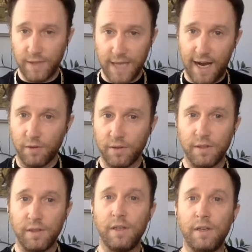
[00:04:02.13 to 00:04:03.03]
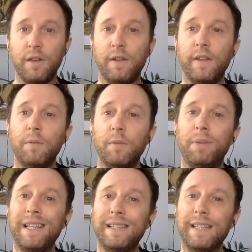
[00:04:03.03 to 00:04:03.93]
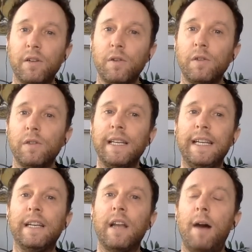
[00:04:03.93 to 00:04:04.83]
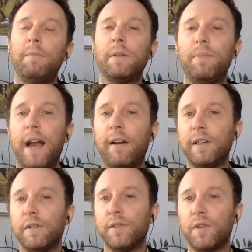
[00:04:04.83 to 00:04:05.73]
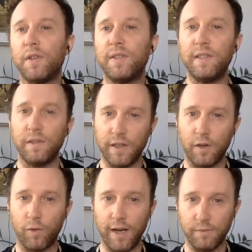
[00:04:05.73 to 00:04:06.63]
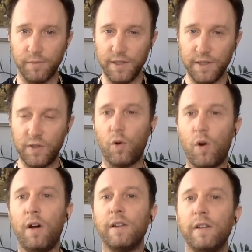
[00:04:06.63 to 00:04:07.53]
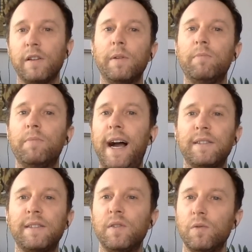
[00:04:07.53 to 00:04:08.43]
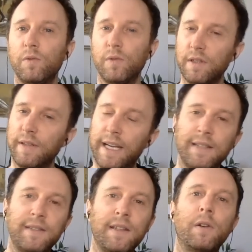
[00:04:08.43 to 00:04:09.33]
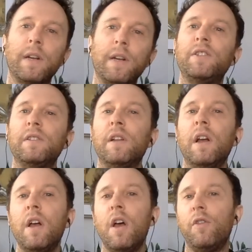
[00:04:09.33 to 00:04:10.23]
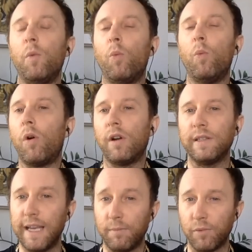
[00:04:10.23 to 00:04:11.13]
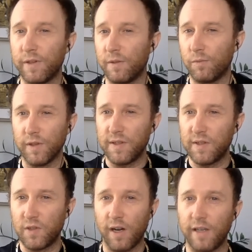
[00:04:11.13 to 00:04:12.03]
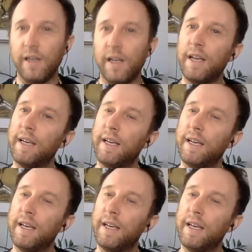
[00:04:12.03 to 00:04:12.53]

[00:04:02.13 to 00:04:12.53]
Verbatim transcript: no doubt the political and economic barriers are still incredibly strong, going back to in the latest iteration, the war on labor that really started